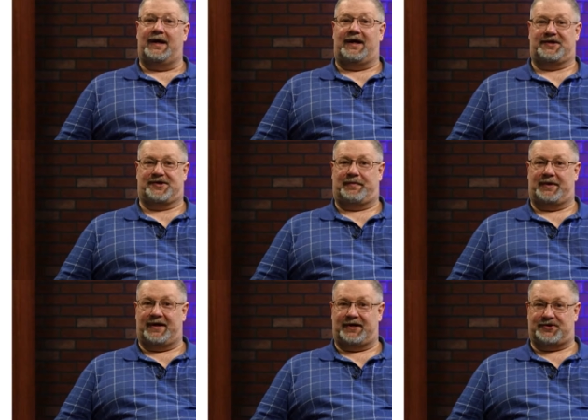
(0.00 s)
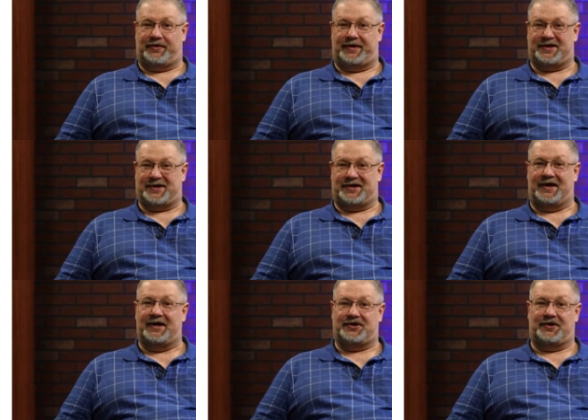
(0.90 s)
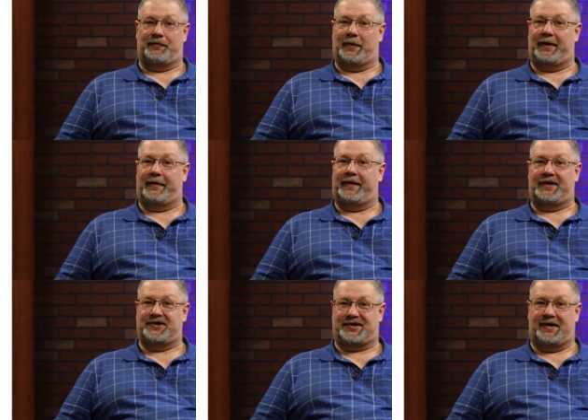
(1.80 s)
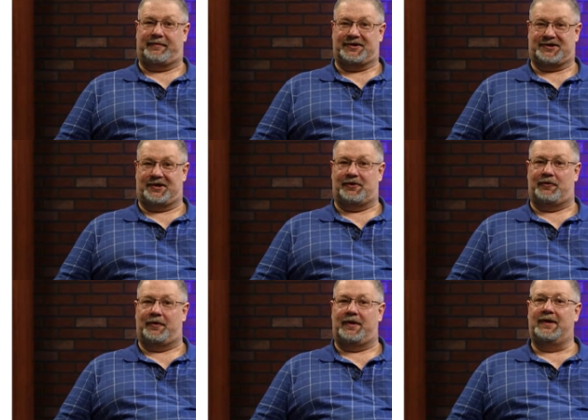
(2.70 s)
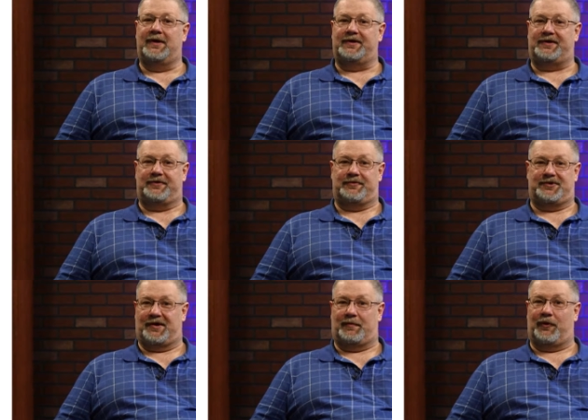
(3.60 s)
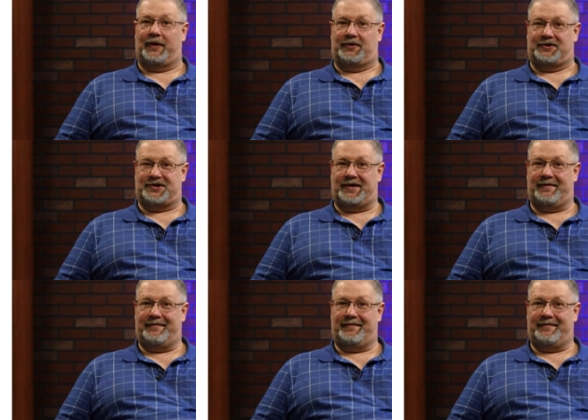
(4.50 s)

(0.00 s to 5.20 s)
as a potential destination rather than a stepping stone to somewhere else.